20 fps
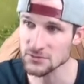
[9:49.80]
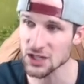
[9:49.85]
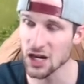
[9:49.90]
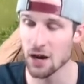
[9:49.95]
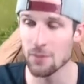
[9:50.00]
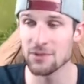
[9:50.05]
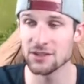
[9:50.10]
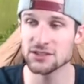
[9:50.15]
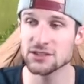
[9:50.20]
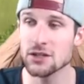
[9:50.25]

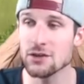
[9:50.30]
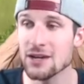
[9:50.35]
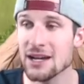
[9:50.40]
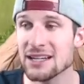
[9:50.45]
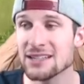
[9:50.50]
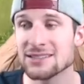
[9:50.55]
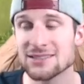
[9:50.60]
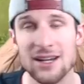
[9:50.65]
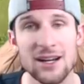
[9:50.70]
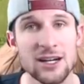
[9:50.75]
Um, let's go ahead
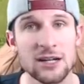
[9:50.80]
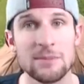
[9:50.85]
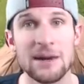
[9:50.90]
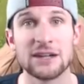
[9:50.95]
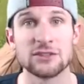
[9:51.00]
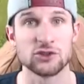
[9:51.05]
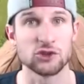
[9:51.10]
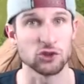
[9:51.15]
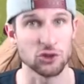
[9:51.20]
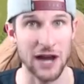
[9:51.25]
and talk
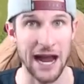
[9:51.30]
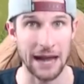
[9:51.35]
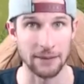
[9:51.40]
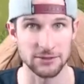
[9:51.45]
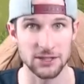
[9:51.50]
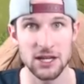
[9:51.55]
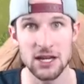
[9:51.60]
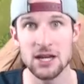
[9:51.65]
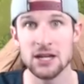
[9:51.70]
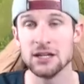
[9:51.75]
about
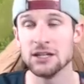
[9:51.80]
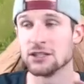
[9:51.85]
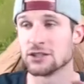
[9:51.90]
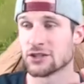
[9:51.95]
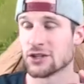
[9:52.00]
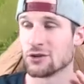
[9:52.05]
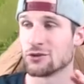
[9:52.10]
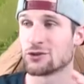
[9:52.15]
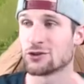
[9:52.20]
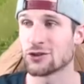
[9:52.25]
traps.
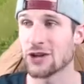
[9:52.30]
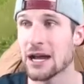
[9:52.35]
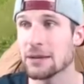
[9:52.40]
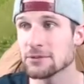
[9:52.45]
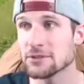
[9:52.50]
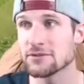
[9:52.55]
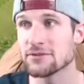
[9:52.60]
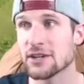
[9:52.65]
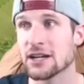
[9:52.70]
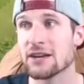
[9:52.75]
So
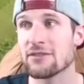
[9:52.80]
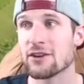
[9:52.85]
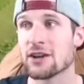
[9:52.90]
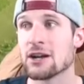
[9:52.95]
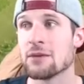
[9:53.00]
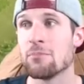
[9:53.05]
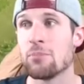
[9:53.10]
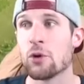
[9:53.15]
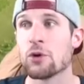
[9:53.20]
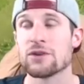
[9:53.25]
traps are very, very
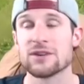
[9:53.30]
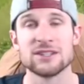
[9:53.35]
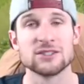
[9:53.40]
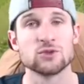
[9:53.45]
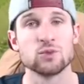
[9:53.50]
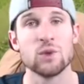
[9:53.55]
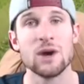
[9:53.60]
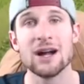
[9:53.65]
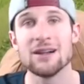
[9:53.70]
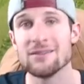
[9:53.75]
important as
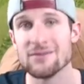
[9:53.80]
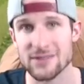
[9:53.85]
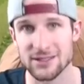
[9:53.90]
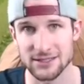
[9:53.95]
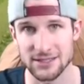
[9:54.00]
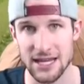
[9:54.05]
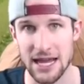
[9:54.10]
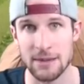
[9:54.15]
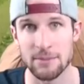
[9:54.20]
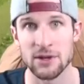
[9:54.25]
well in
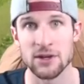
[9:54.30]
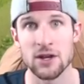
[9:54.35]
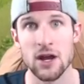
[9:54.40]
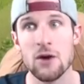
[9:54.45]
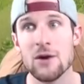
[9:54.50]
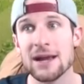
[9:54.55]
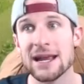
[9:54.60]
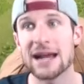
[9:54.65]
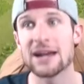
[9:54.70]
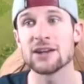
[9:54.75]
this game, and
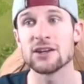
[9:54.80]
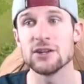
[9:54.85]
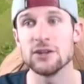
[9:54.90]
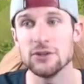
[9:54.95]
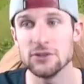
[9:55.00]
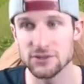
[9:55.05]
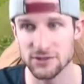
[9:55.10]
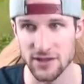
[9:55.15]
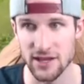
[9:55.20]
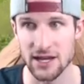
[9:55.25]
knowing how to
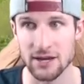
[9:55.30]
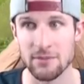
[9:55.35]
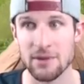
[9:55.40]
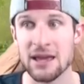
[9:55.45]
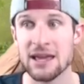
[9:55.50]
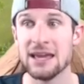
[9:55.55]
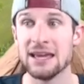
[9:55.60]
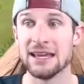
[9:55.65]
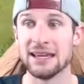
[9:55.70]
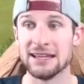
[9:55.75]
use them
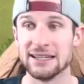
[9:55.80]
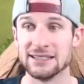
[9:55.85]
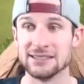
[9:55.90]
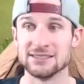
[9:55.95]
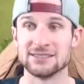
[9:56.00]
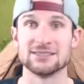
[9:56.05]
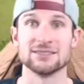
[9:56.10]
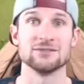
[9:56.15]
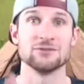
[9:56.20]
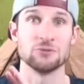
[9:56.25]

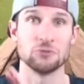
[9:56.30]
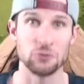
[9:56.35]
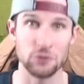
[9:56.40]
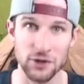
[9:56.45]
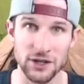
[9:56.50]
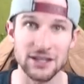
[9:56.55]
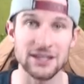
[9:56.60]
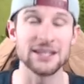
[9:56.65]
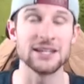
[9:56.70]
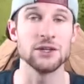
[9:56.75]
is
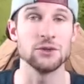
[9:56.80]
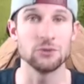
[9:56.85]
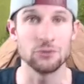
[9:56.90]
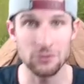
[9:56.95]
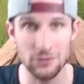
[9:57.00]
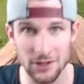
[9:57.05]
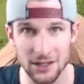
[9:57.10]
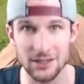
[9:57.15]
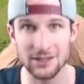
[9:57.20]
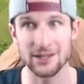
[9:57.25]
really,
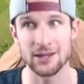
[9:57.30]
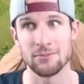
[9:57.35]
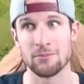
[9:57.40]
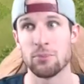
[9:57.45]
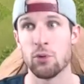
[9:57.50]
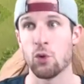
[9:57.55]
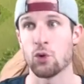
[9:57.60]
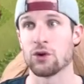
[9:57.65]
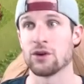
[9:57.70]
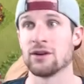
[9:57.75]
really
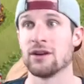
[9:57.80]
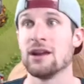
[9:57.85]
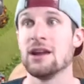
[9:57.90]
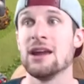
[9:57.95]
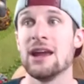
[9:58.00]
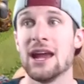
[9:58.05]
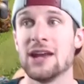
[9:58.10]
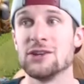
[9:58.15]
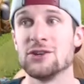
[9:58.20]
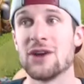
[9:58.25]
important,
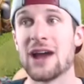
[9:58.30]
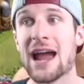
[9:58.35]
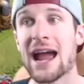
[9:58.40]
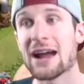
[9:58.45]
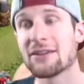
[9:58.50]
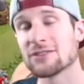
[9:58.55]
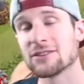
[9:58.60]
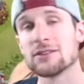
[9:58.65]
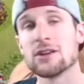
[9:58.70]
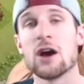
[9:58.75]
and you
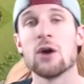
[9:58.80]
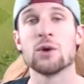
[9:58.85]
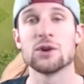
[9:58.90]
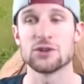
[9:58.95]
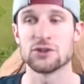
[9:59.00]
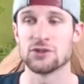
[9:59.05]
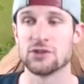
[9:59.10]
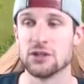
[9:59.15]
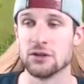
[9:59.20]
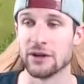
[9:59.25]
have to know what
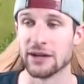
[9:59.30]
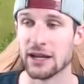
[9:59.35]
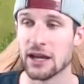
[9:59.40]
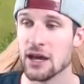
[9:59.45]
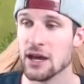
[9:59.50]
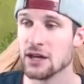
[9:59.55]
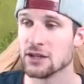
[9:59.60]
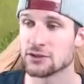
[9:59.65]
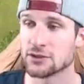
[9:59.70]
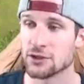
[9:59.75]
you're doing.
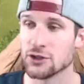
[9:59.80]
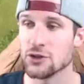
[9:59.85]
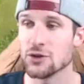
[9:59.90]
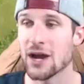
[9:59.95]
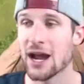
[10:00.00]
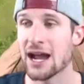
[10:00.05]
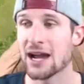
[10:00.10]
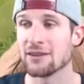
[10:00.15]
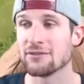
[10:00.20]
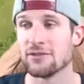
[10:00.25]
So you
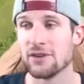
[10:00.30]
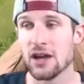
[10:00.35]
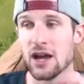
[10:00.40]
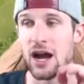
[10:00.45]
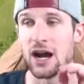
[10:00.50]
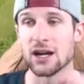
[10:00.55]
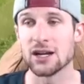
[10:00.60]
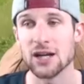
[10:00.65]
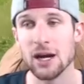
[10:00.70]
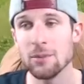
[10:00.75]
have
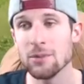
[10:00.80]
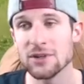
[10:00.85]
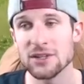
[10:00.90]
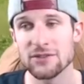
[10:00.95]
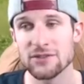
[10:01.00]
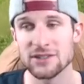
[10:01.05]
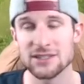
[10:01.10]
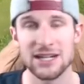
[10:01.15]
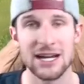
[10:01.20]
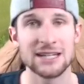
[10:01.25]
a couple
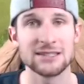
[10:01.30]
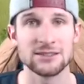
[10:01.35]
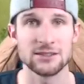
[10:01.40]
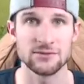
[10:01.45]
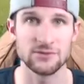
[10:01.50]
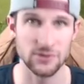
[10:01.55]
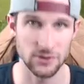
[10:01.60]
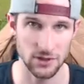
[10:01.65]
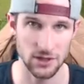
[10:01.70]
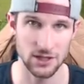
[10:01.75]
different kinds
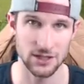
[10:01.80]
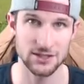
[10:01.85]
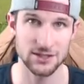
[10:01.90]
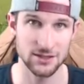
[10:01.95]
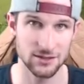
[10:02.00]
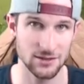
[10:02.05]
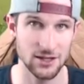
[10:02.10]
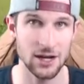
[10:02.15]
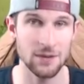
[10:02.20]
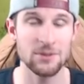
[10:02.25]
of a
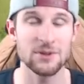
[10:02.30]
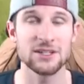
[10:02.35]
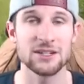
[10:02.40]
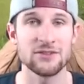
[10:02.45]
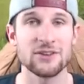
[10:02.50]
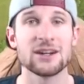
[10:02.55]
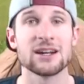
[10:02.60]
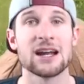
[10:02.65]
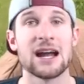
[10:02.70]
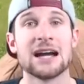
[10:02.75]
couple
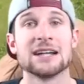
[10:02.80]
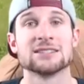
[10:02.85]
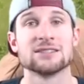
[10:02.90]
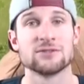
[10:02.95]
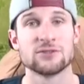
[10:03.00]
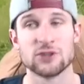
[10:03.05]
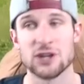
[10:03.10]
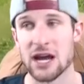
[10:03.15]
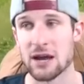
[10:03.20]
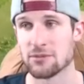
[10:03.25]
different kinds of
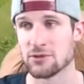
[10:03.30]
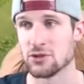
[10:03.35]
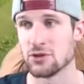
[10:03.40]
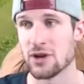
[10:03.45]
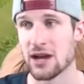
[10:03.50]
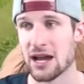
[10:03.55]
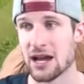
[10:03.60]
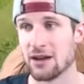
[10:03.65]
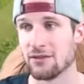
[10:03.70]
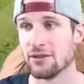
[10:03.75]
traps. You
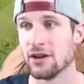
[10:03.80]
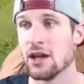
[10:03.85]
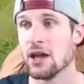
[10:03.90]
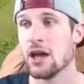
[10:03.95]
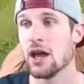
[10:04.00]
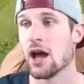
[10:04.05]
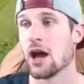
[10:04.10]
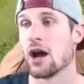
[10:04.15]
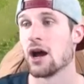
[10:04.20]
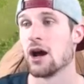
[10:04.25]
have
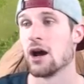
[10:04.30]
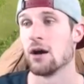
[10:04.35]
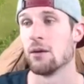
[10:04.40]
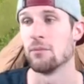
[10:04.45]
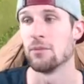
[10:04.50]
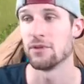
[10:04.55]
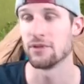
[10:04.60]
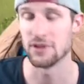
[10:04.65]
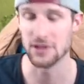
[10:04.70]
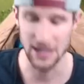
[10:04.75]

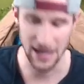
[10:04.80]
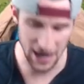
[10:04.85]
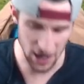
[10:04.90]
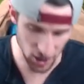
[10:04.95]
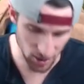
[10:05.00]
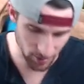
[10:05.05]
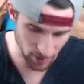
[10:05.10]
um, the air